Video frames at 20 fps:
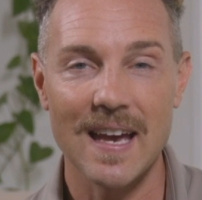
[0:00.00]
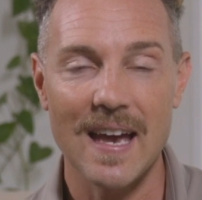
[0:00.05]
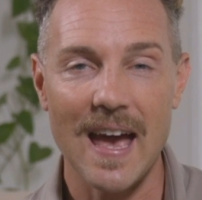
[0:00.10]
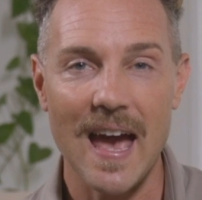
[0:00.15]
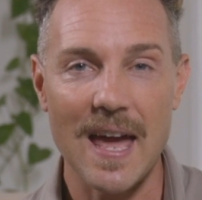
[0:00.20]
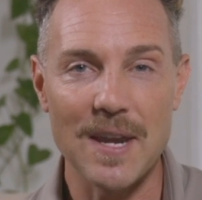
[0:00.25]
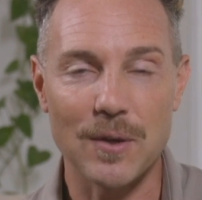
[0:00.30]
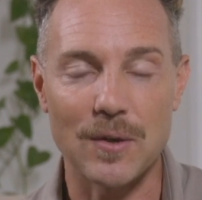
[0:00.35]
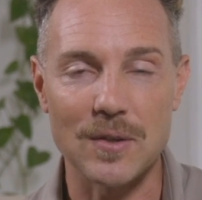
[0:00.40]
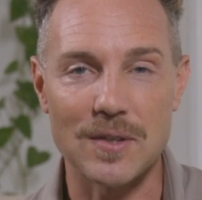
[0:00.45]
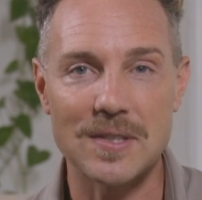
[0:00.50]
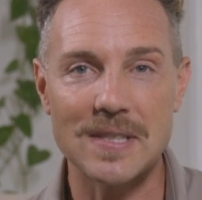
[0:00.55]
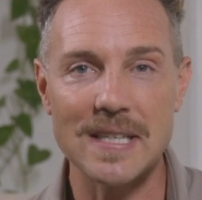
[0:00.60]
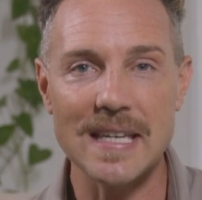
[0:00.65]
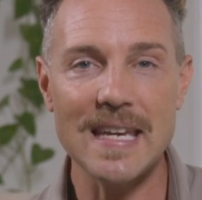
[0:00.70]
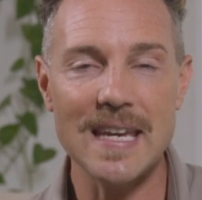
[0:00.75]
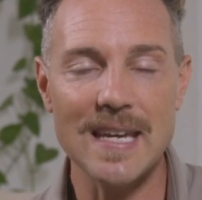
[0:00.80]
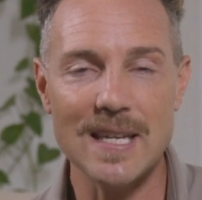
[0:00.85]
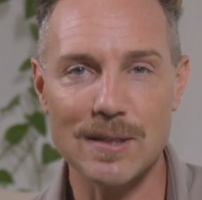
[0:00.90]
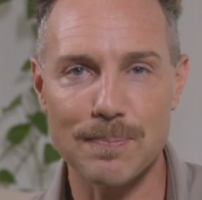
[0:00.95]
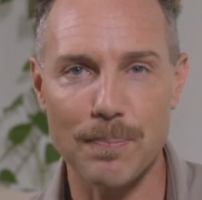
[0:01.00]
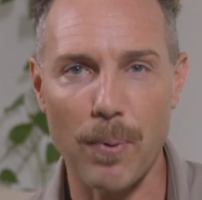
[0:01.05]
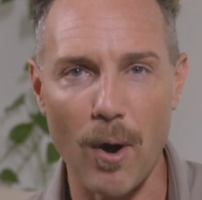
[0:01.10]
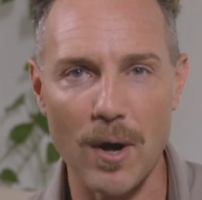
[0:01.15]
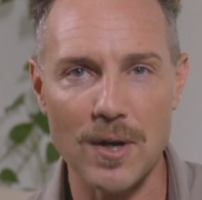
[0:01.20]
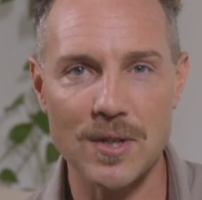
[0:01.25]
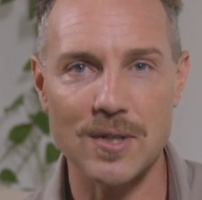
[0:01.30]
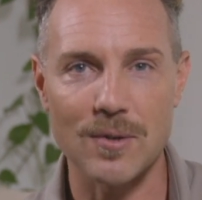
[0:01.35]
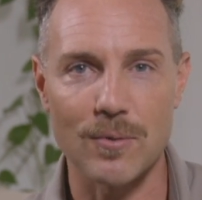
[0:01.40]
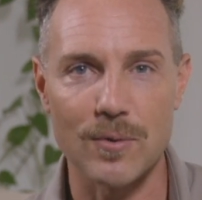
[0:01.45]
And you could see his
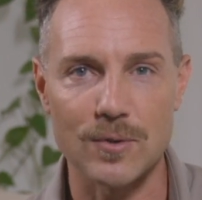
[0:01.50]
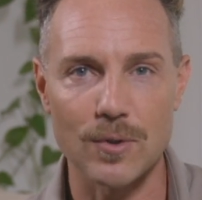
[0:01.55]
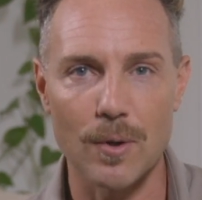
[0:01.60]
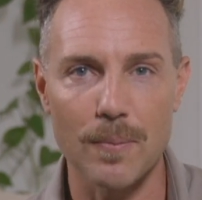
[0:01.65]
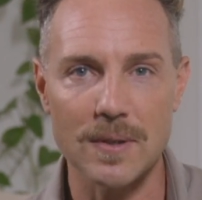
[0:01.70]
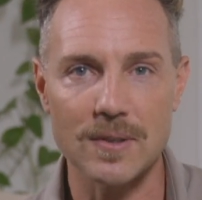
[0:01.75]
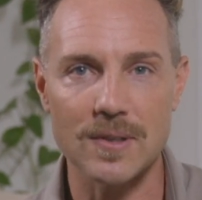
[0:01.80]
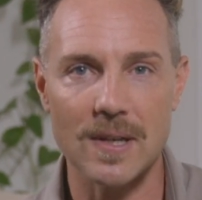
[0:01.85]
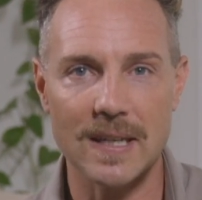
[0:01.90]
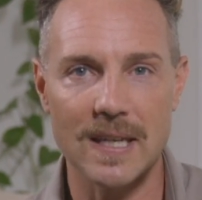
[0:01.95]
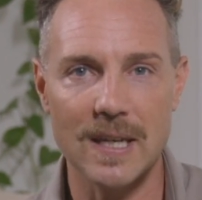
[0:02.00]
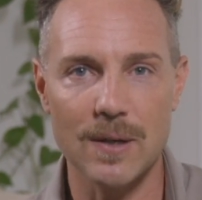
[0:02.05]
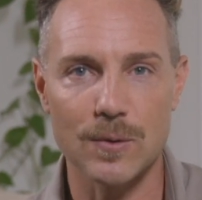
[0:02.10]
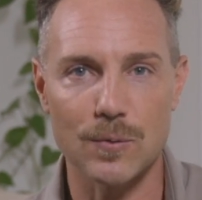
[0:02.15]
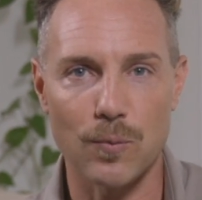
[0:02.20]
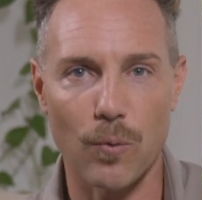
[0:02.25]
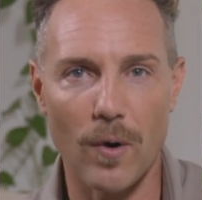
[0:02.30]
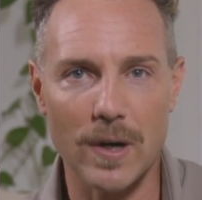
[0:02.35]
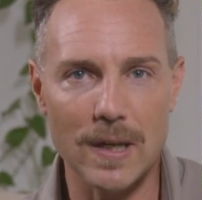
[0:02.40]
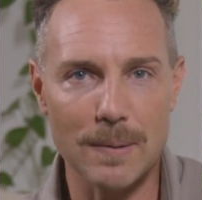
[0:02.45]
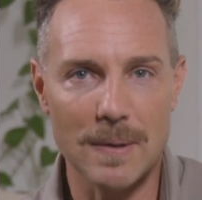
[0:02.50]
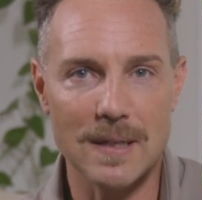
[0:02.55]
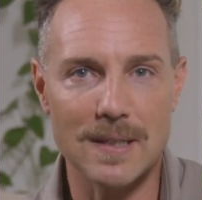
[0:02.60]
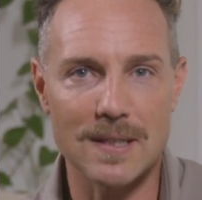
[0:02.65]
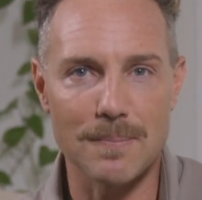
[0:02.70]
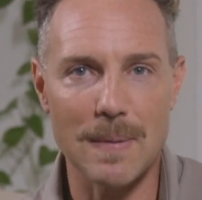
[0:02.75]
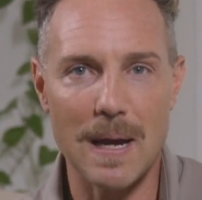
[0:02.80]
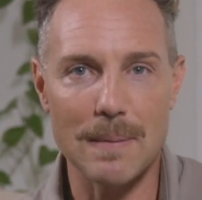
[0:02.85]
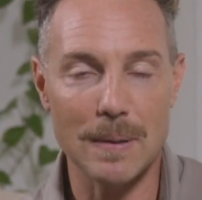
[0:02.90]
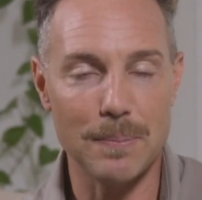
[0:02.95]
posture. It was almost like he was wanting me
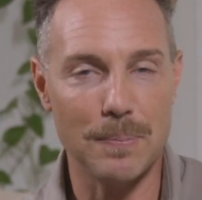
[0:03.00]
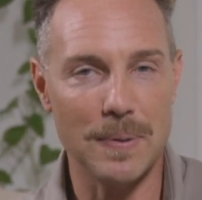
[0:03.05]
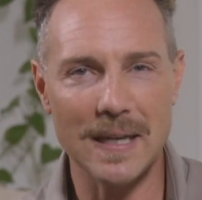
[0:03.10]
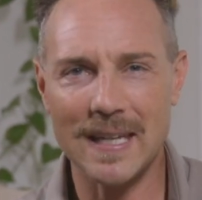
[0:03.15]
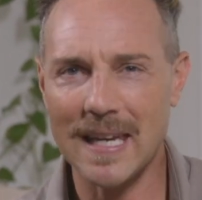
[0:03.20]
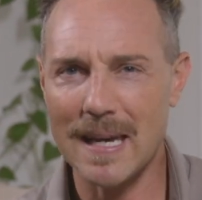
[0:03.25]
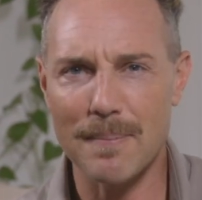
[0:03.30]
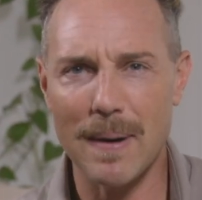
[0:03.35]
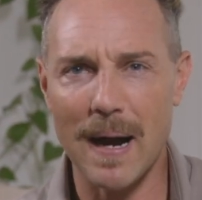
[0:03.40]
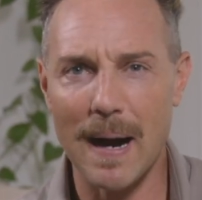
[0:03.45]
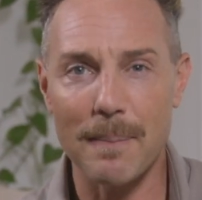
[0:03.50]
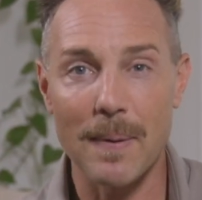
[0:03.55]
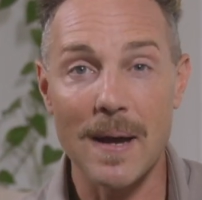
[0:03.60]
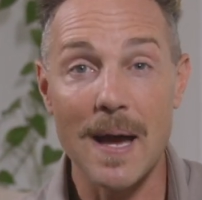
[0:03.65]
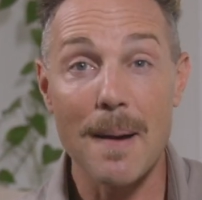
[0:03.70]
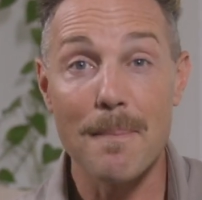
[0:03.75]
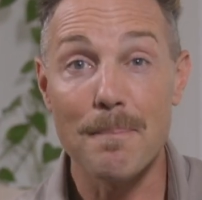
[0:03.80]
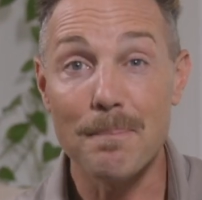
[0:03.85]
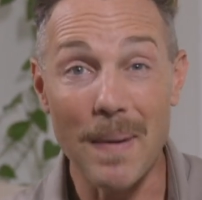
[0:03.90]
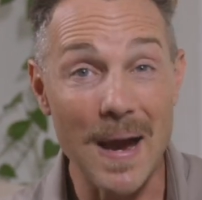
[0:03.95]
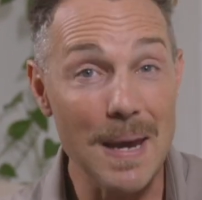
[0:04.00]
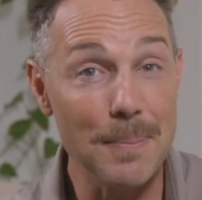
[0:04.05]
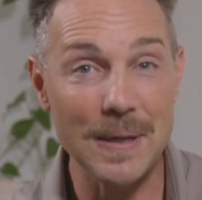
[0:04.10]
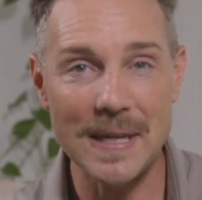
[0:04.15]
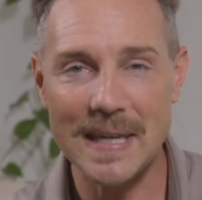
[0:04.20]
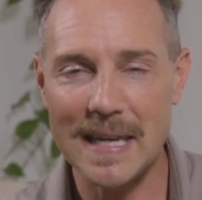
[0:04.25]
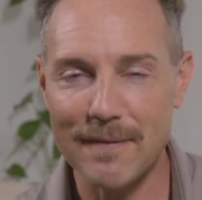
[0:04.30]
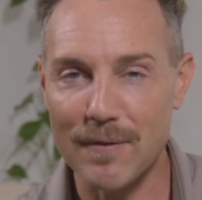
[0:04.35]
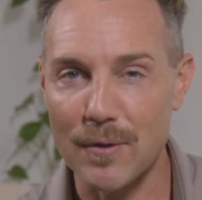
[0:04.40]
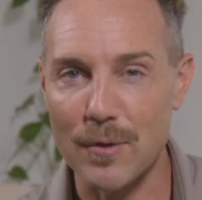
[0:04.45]
to maybe pick him up. Maybe
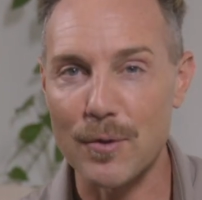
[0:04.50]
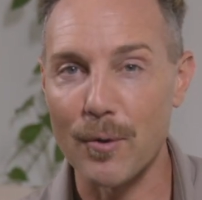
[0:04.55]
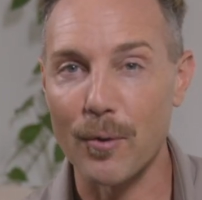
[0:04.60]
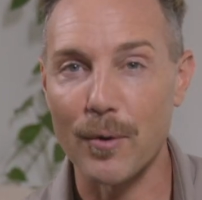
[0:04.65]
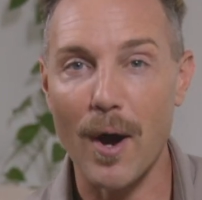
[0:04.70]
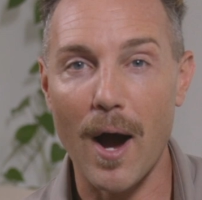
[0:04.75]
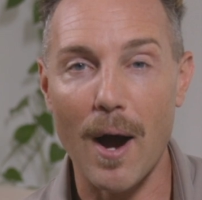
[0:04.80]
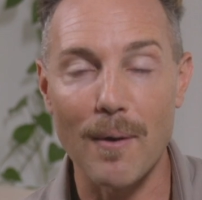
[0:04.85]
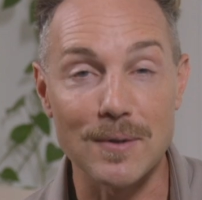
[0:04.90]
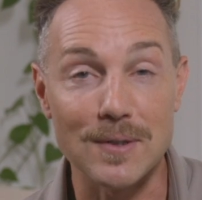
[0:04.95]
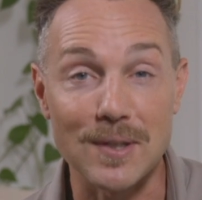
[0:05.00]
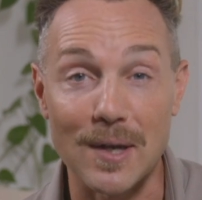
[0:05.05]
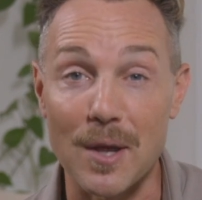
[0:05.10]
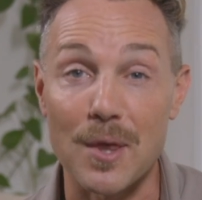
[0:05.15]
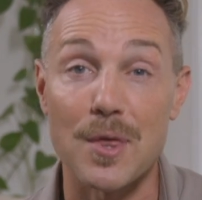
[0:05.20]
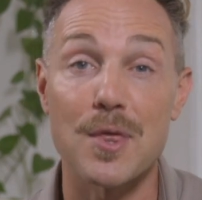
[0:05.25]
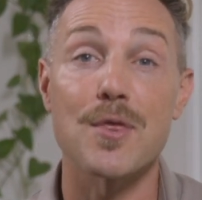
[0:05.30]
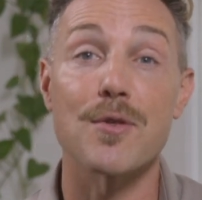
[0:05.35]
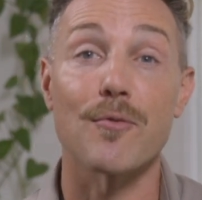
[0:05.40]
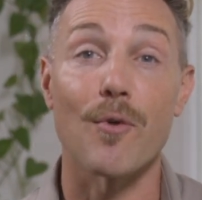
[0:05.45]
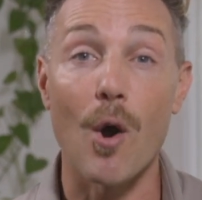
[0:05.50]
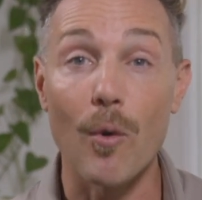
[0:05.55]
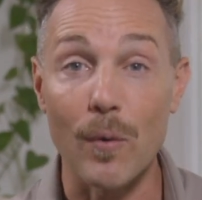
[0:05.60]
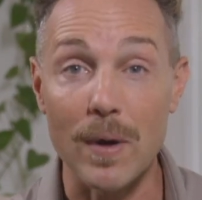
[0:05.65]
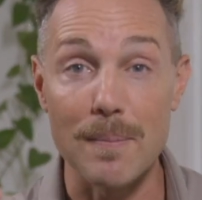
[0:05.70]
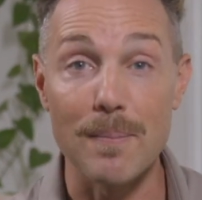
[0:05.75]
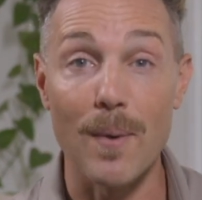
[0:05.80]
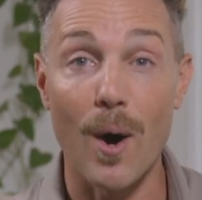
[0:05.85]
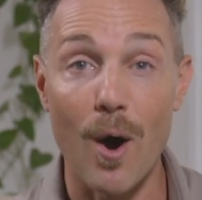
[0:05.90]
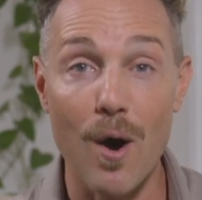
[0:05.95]
he even thought I was going to throw
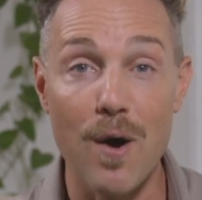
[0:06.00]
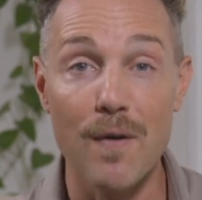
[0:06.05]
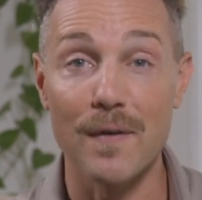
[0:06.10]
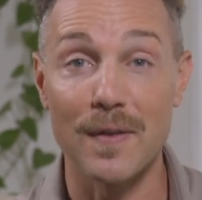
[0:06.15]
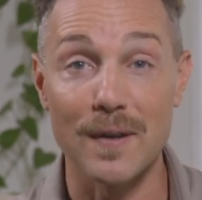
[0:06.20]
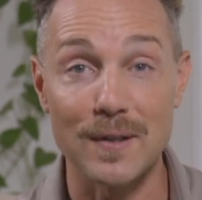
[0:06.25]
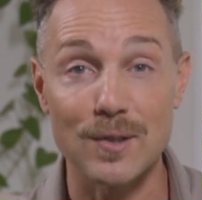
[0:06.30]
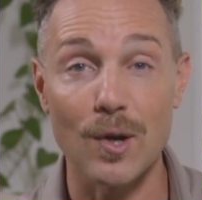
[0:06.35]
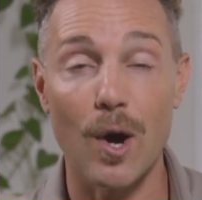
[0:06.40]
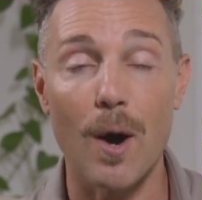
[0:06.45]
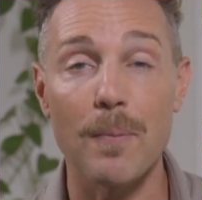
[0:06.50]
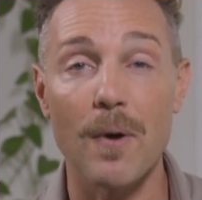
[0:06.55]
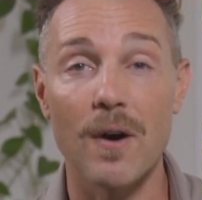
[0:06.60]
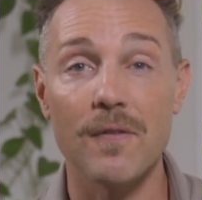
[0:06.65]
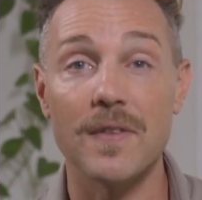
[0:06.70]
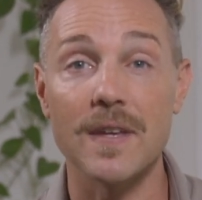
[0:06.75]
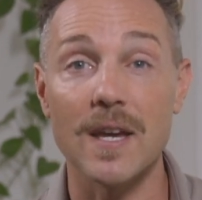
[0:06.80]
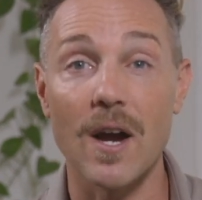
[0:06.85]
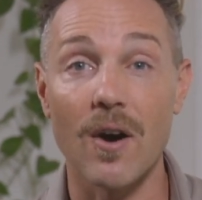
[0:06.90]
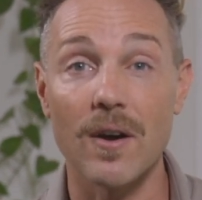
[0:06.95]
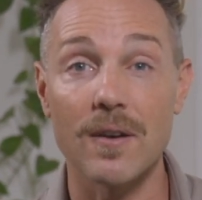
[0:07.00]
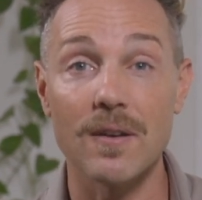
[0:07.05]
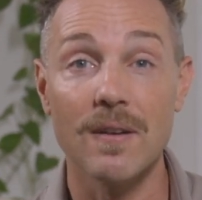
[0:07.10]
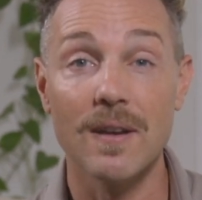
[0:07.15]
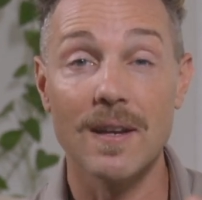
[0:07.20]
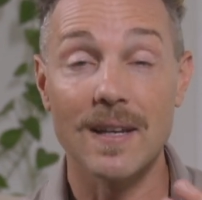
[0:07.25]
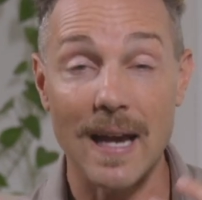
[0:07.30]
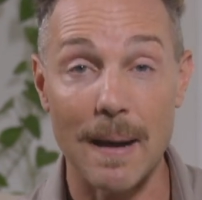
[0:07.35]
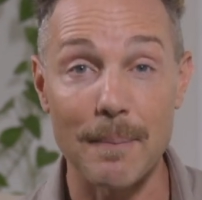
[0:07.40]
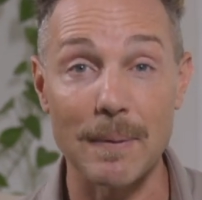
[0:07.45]
him over the top of the
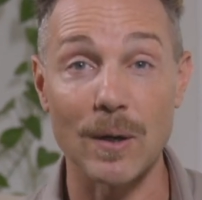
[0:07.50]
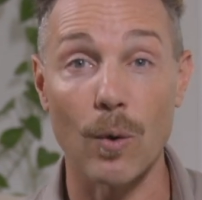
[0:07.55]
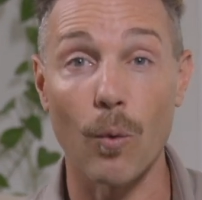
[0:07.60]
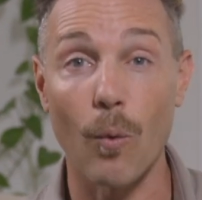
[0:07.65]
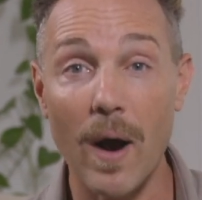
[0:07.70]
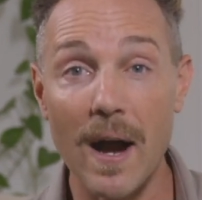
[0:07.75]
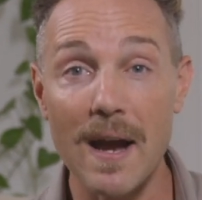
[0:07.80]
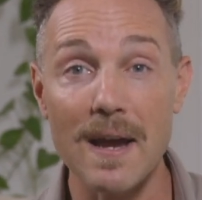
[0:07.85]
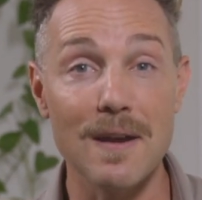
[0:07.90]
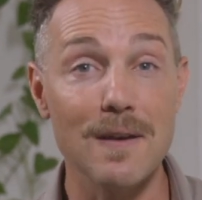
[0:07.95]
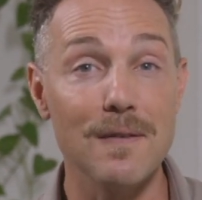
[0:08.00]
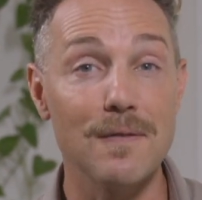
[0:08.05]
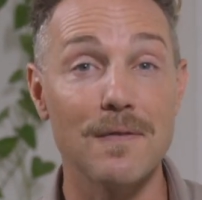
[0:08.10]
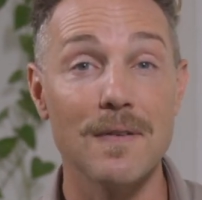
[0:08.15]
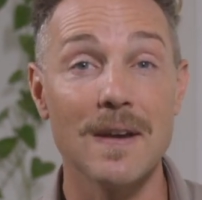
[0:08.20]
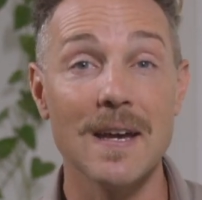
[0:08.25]
oncoming wave.